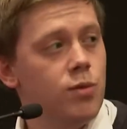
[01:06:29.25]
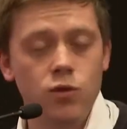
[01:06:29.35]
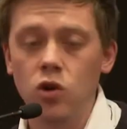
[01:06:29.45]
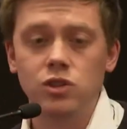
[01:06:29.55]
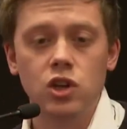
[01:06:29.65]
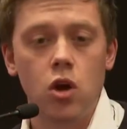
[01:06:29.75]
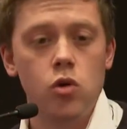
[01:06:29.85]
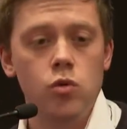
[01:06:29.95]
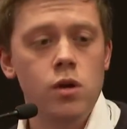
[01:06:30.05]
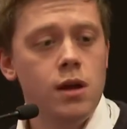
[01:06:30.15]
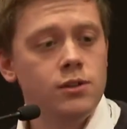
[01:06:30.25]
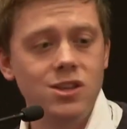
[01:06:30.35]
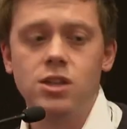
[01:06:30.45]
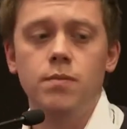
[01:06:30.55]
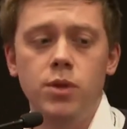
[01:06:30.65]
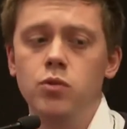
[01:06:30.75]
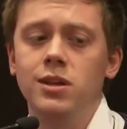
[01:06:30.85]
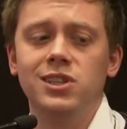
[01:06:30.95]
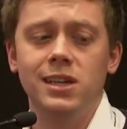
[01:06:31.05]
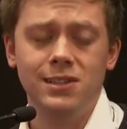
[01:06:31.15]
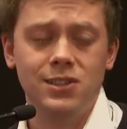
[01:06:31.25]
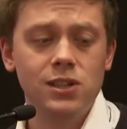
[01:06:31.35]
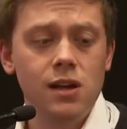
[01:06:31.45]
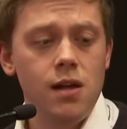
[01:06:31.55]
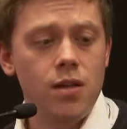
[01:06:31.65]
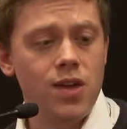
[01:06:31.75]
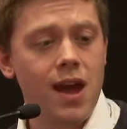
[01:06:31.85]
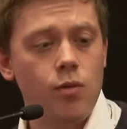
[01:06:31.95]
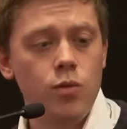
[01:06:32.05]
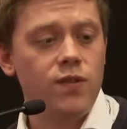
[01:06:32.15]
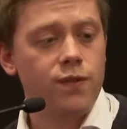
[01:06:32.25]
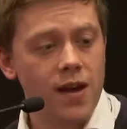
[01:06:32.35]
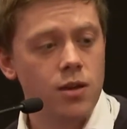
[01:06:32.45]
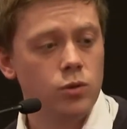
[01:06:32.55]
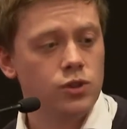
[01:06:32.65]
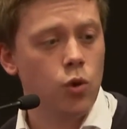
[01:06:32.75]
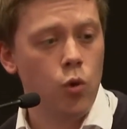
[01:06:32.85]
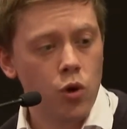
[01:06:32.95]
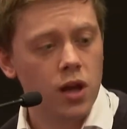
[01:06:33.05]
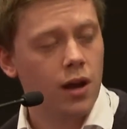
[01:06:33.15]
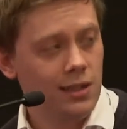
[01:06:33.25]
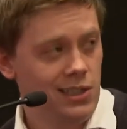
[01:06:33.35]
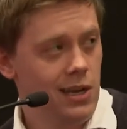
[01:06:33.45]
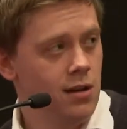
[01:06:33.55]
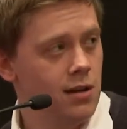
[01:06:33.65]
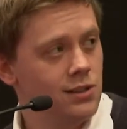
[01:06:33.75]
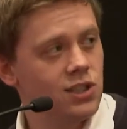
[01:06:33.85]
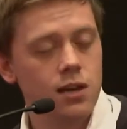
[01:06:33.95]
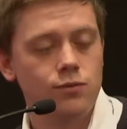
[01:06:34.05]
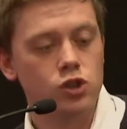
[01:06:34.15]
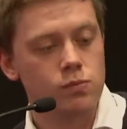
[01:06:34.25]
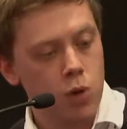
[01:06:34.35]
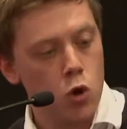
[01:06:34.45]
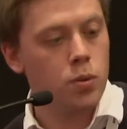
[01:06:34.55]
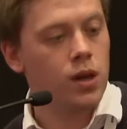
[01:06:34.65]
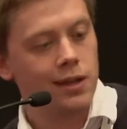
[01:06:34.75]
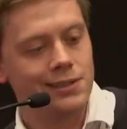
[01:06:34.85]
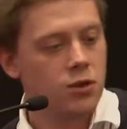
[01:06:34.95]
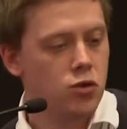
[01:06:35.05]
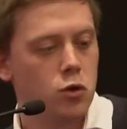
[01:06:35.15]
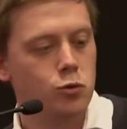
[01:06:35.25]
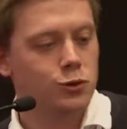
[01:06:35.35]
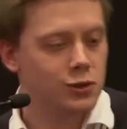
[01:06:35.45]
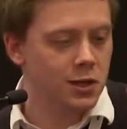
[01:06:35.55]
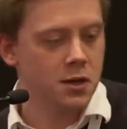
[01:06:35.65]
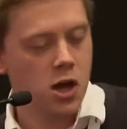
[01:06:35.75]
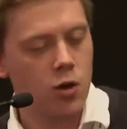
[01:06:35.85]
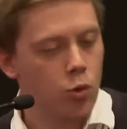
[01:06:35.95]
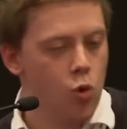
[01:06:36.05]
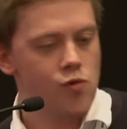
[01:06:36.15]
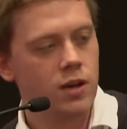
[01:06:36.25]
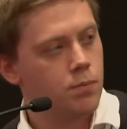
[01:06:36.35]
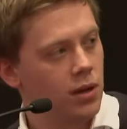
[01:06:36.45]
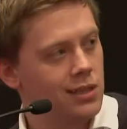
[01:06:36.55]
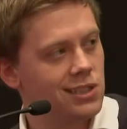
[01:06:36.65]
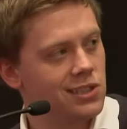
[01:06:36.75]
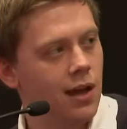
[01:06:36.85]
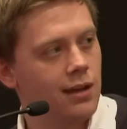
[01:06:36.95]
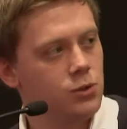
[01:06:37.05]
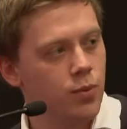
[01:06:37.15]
We've got to go to the communities that we fail to organise in instead of just mobilising those who are already politicised.